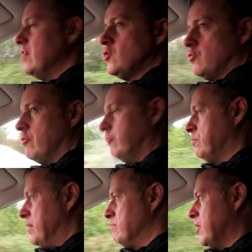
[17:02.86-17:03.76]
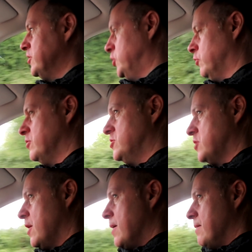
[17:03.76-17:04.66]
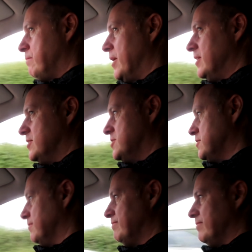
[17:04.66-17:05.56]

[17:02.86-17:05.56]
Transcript: Ainsworth would be my choice, but